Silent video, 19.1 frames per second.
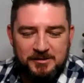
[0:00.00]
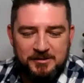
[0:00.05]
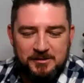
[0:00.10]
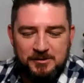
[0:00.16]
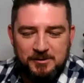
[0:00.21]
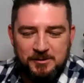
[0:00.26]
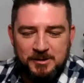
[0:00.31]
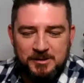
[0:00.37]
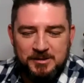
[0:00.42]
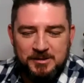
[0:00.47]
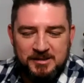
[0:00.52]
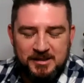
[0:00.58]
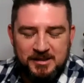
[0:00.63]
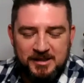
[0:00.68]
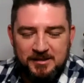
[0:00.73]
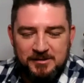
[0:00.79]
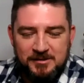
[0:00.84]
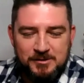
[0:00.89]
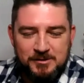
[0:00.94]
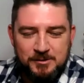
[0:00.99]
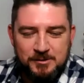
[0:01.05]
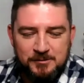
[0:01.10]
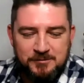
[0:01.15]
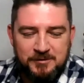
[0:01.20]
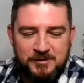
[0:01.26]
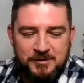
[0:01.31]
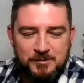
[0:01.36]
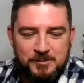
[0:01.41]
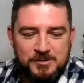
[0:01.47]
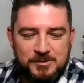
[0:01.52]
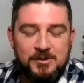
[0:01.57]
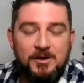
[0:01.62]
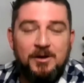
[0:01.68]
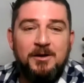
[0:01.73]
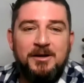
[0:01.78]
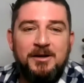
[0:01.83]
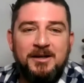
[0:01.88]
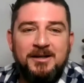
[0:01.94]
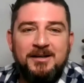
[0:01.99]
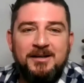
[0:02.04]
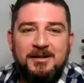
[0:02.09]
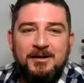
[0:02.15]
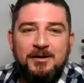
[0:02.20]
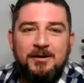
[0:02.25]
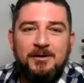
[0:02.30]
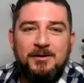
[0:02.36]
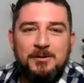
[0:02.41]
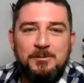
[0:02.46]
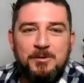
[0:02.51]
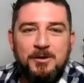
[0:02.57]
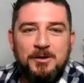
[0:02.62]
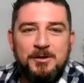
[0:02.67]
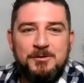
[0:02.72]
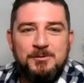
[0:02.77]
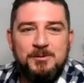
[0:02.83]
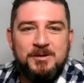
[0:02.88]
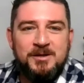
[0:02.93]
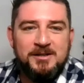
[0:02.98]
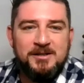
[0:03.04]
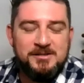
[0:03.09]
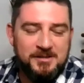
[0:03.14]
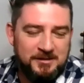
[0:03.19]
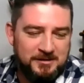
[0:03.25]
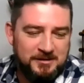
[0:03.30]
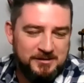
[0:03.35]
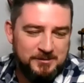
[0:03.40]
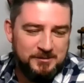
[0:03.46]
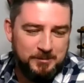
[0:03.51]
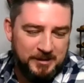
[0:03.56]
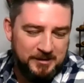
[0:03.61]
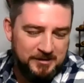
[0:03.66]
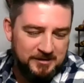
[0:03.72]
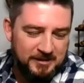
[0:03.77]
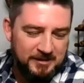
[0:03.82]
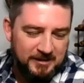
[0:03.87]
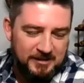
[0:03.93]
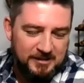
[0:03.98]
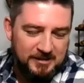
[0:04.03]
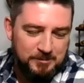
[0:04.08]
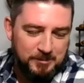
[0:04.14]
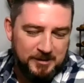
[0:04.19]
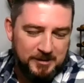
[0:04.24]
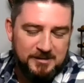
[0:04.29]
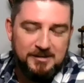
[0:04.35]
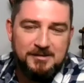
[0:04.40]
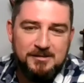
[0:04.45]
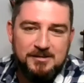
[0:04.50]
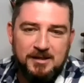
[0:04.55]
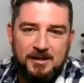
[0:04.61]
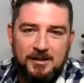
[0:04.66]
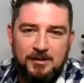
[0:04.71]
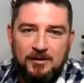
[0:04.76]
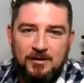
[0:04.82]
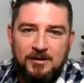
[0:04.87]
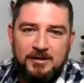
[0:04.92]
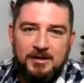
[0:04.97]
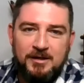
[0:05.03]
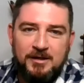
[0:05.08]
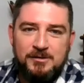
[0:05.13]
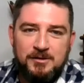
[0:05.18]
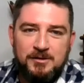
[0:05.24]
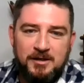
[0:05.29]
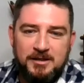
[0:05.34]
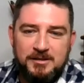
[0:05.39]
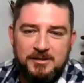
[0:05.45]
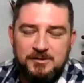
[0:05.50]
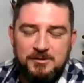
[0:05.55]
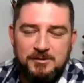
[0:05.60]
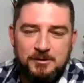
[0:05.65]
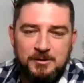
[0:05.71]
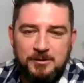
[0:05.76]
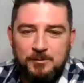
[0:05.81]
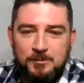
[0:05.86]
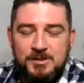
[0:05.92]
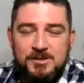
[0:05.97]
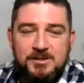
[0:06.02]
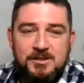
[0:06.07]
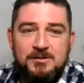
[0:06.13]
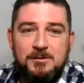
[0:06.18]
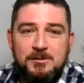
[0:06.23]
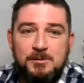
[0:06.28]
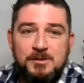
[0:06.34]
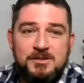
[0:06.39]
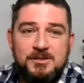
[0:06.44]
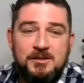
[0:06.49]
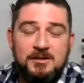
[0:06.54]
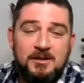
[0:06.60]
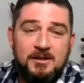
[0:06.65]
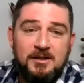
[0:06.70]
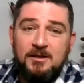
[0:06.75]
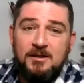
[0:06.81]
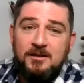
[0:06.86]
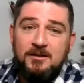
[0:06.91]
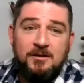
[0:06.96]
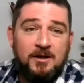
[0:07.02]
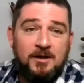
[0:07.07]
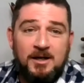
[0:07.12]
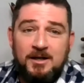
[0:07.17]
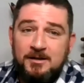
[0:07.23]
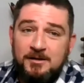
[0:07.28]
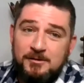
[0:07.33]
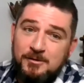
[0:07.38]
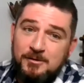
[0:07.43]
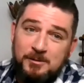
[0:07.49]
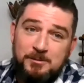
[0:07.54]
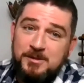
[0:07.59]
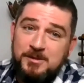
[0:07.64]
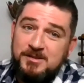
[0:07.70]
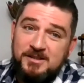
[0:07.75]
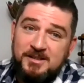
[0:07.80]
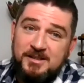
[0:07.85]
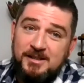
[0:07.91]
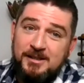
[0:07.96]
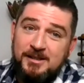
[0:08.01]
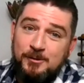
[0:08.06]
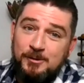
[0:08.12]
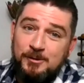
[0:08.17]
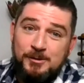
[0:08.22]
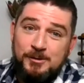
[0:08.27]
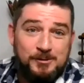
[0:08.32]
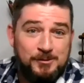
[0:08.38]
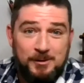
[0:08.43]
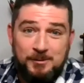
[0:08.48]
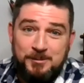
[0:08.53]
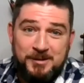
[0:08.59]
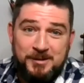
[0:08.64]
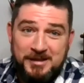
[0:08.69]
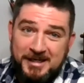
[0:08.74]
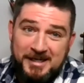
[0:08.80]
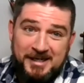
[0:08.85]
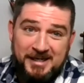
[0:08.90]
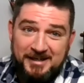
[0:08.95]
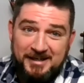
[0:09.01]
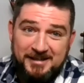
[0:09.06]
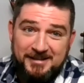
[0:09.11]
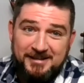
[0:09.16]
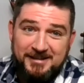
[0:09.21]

to do it, and his girlfriend was on the boat with us, and he spent the entire holiday trying to do it. And we said to him, "Listen, you either drop a ski or you drop a knee."